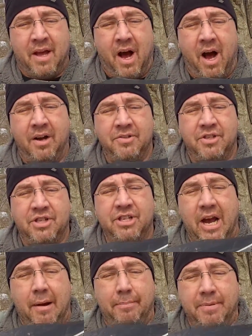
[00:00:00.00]

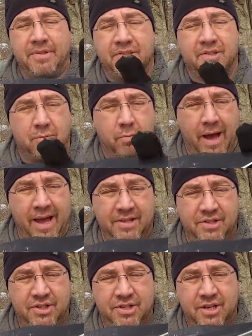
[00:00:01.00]
Unsharpened
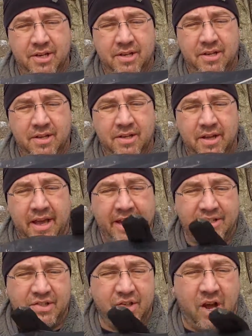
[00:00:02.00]
swedge.
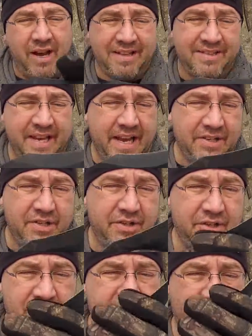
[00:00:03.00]
It's not
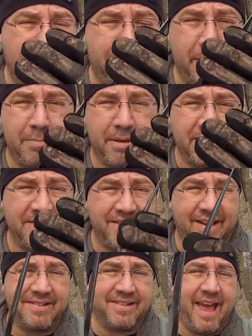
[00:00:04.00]
intentionally sharpened, but it
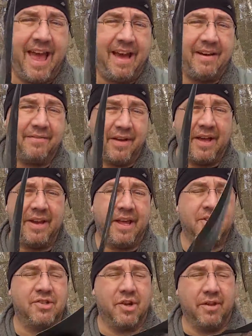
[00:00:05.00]
does have an
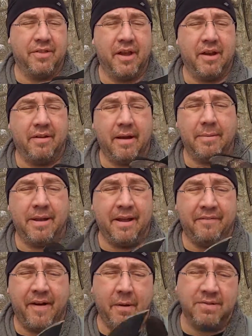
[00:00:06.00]
edge on there. I mean,
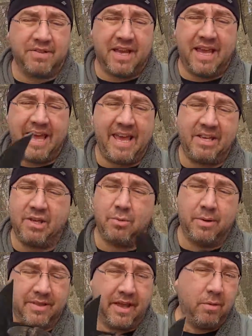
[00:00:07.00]
if I was to hit you
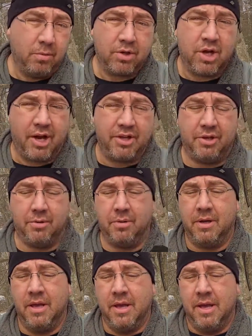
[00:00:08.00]
with it, it will cut you.